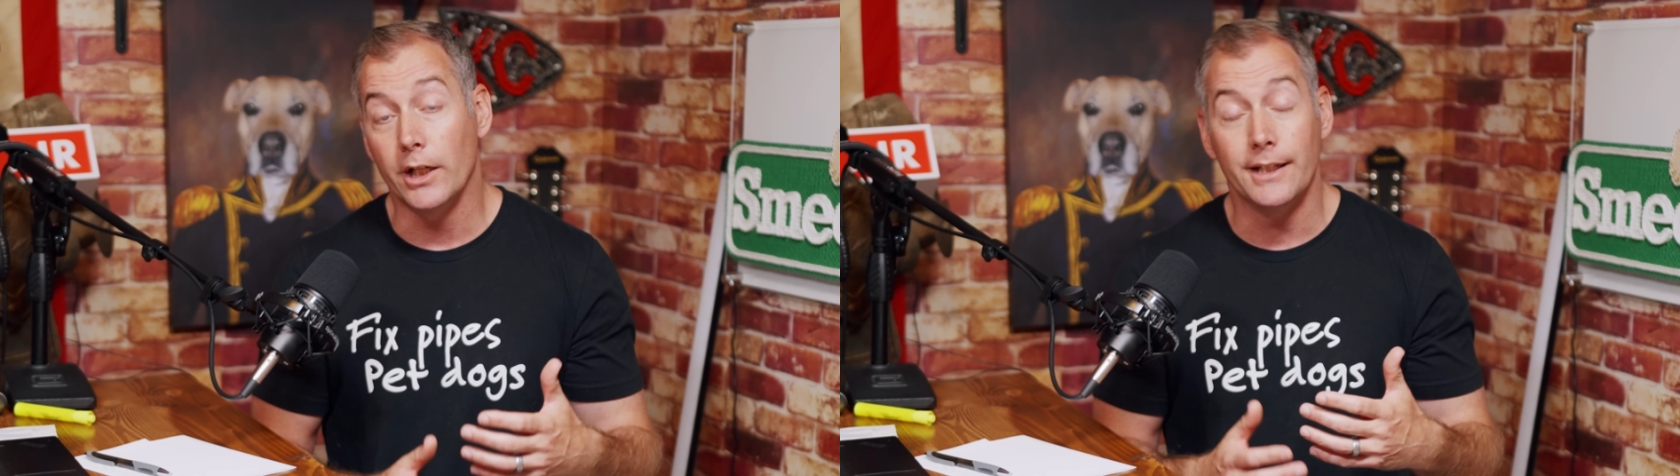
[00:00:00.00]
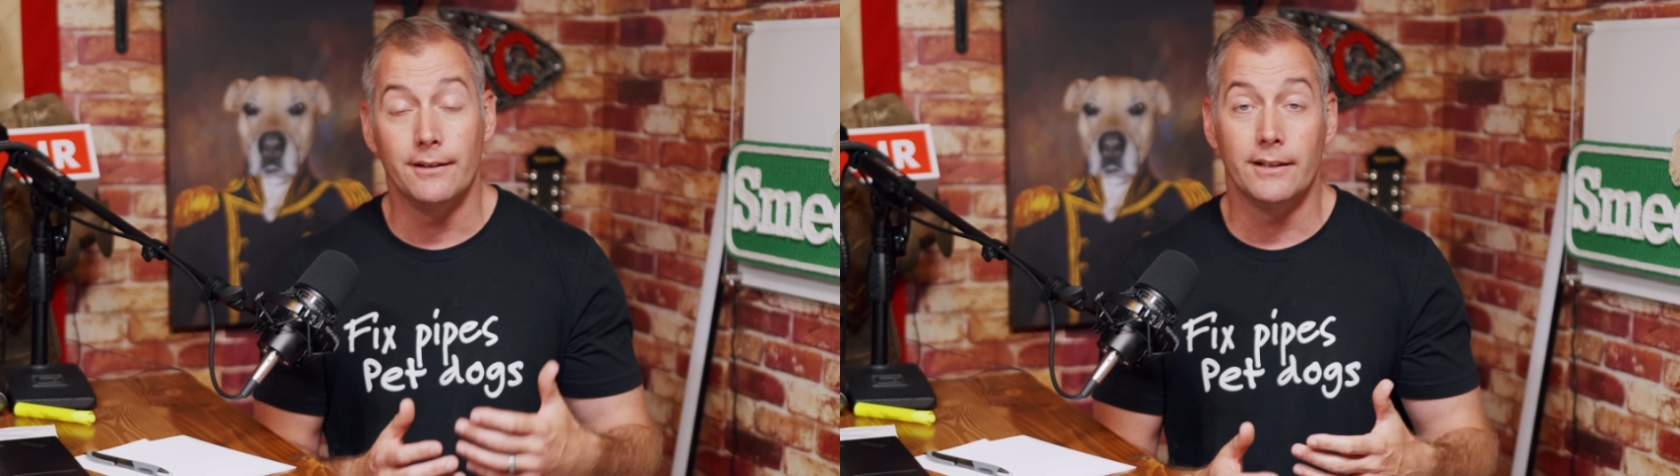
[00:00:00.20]

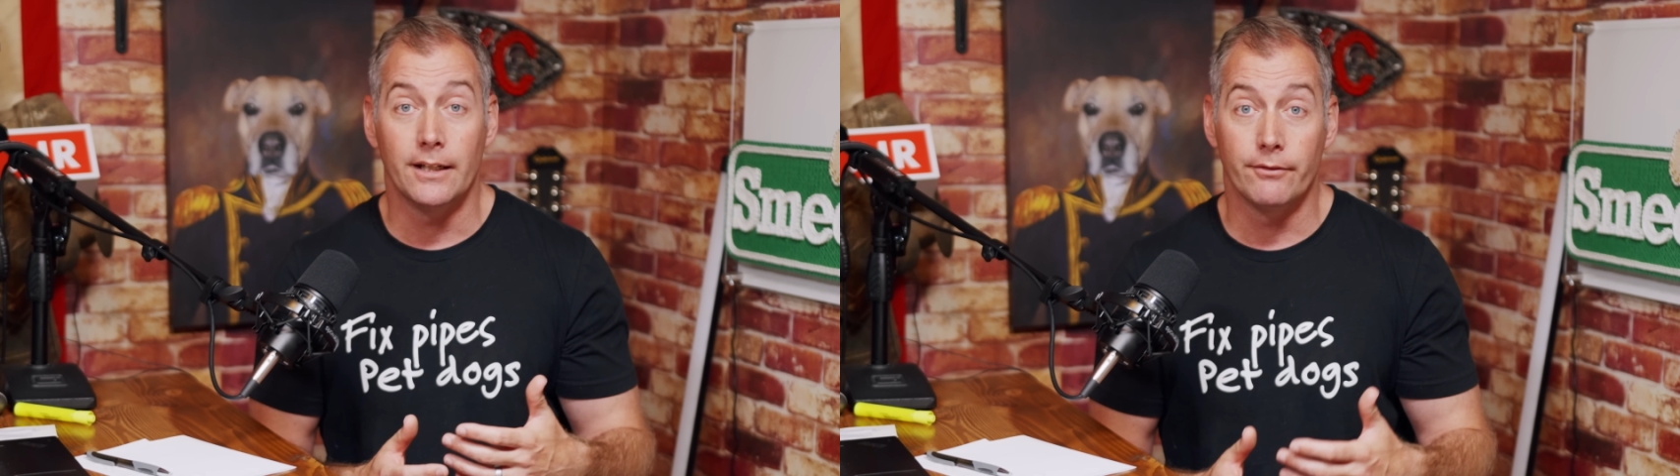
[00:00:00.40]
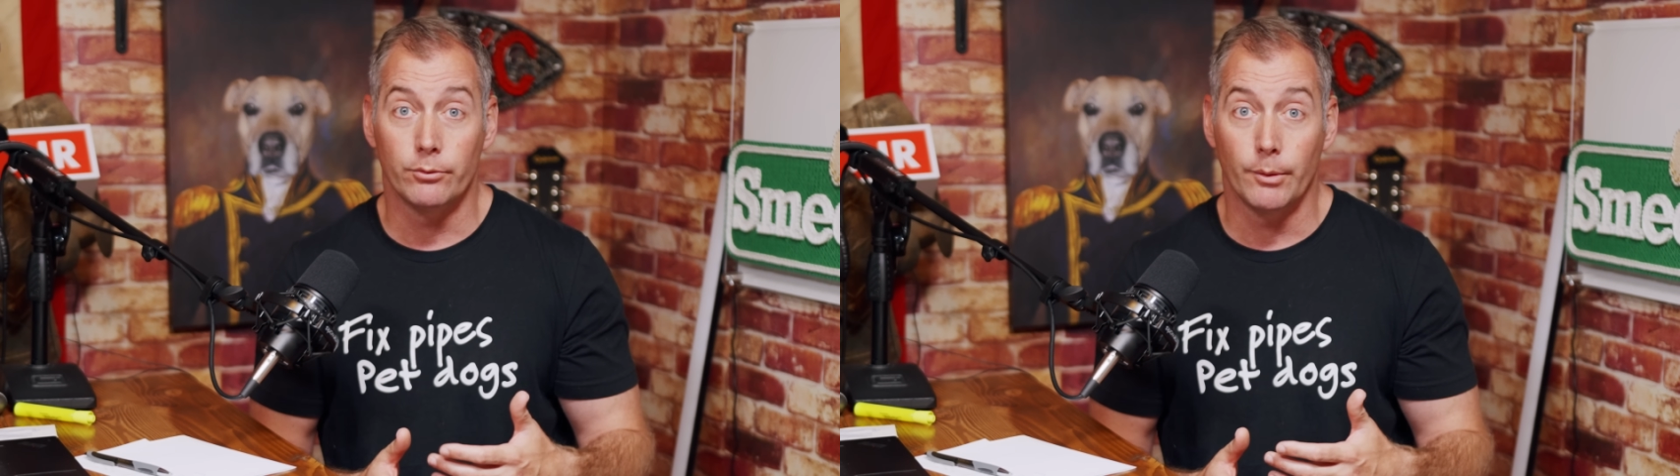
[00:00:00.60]
in need
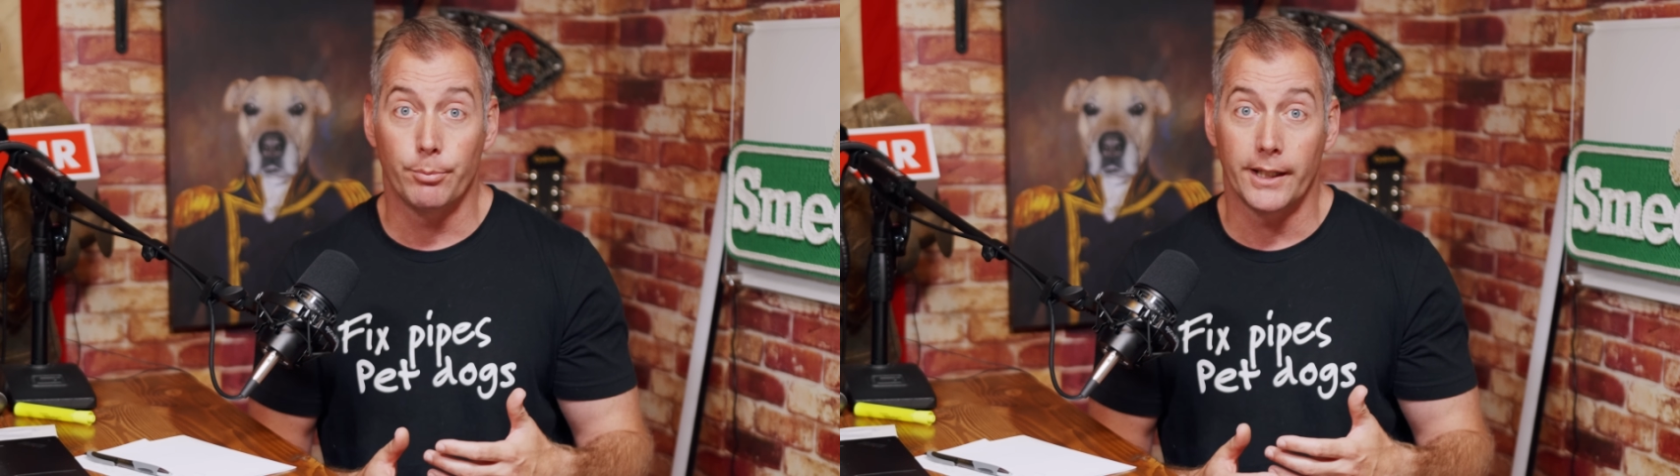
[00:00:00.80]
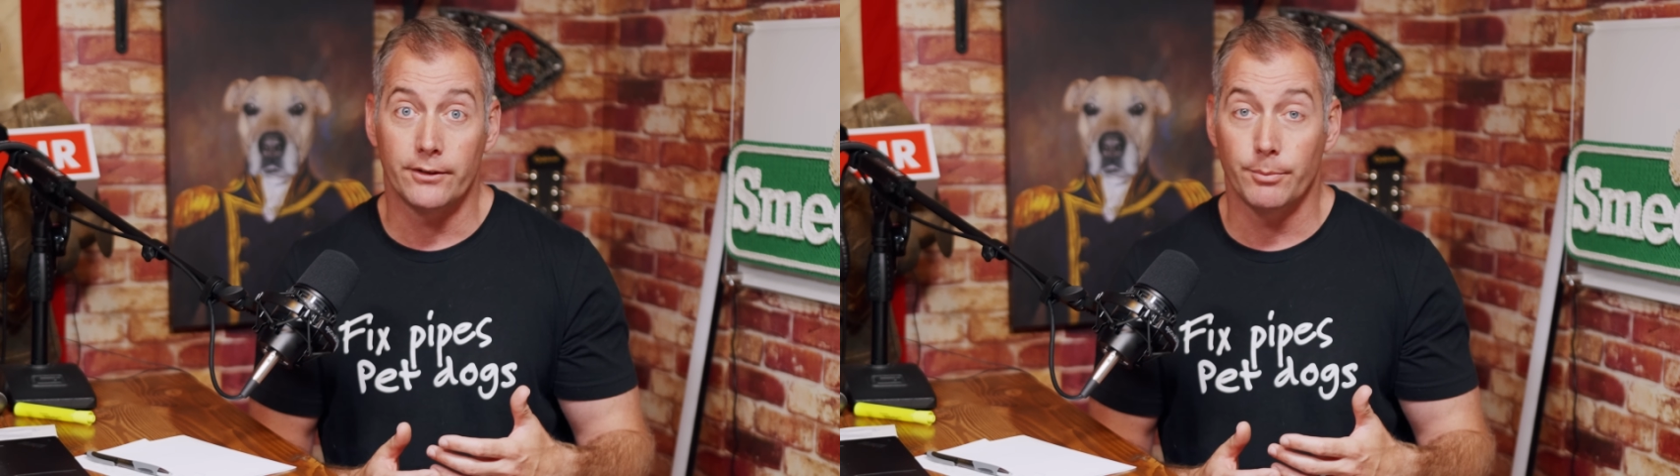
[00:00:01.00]
of a
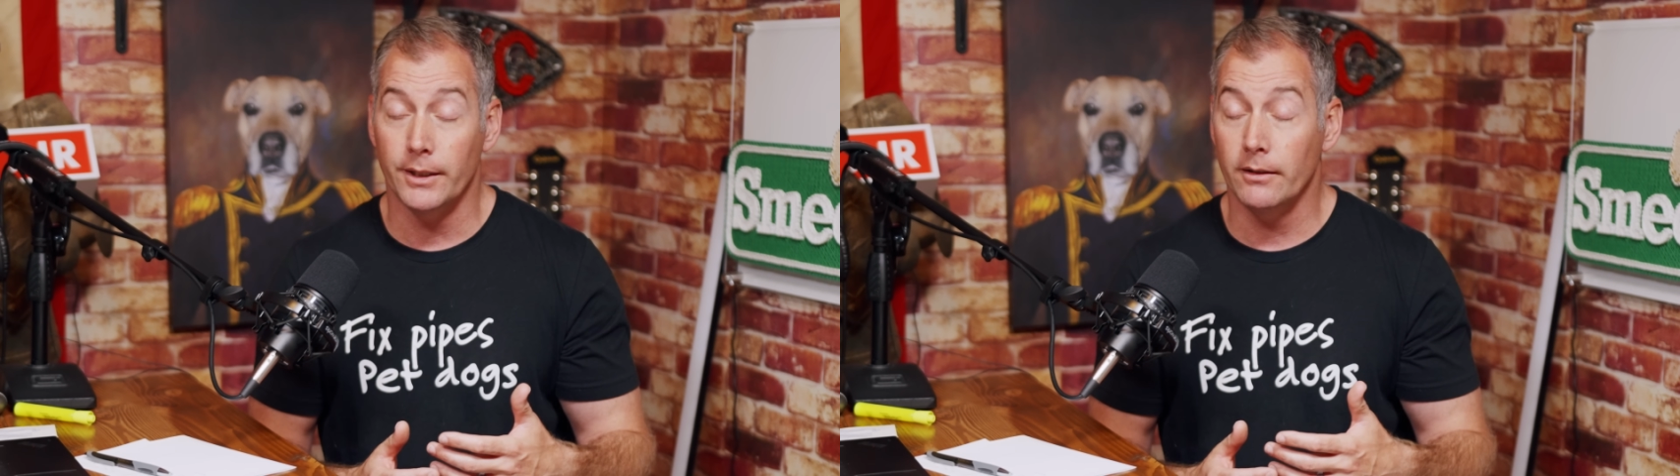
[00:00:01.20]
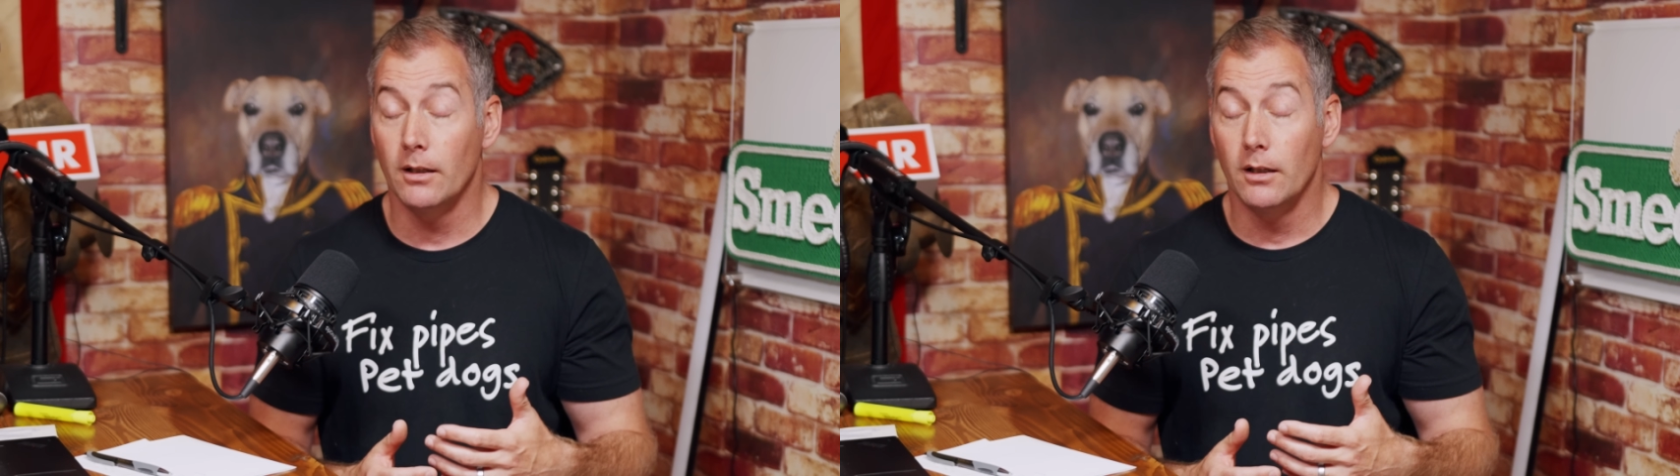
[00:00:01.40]
replacement,